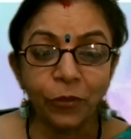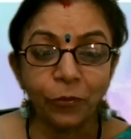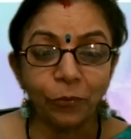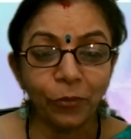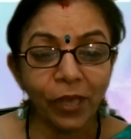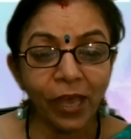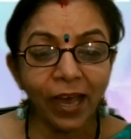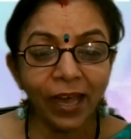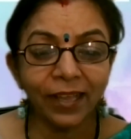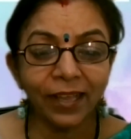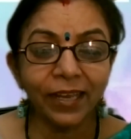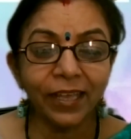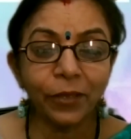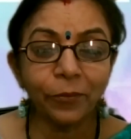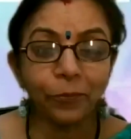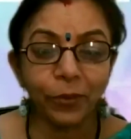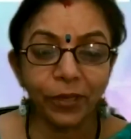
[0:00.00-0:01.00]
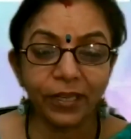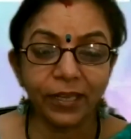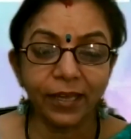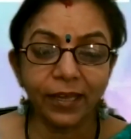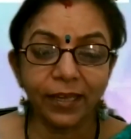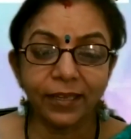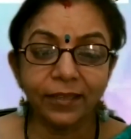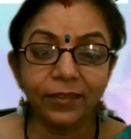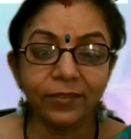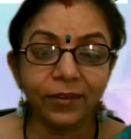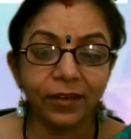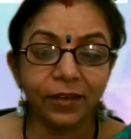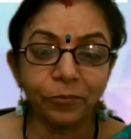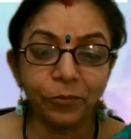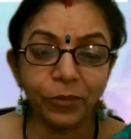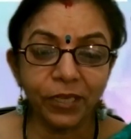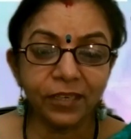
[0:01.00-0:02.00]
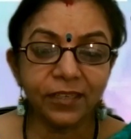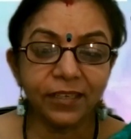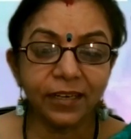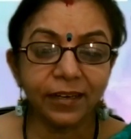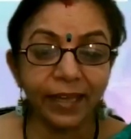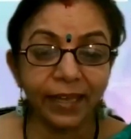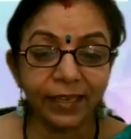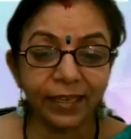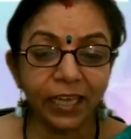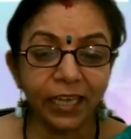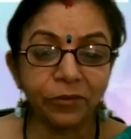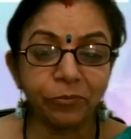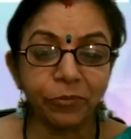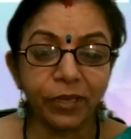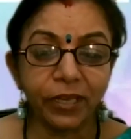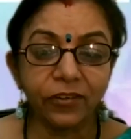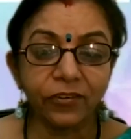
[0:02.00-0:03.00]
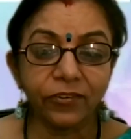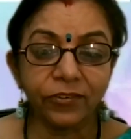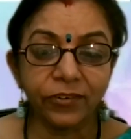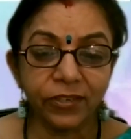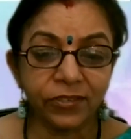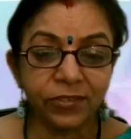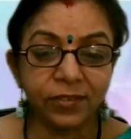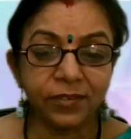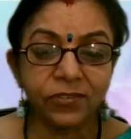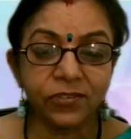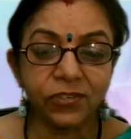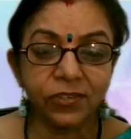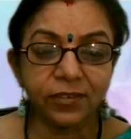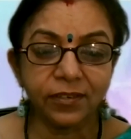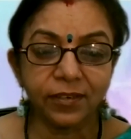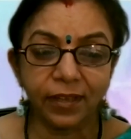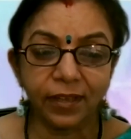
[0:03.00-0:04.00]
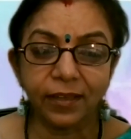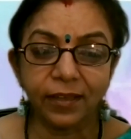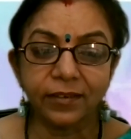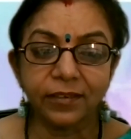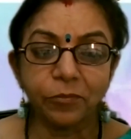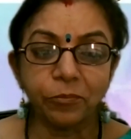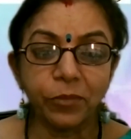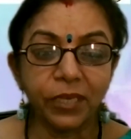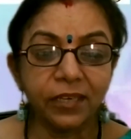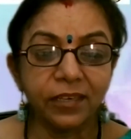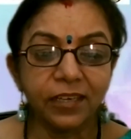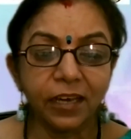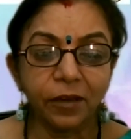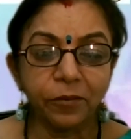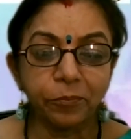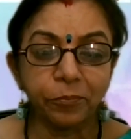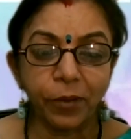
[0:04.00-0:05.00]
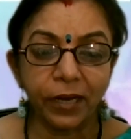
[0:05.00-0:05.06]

Mihaile Panay, a media academic researcher and the media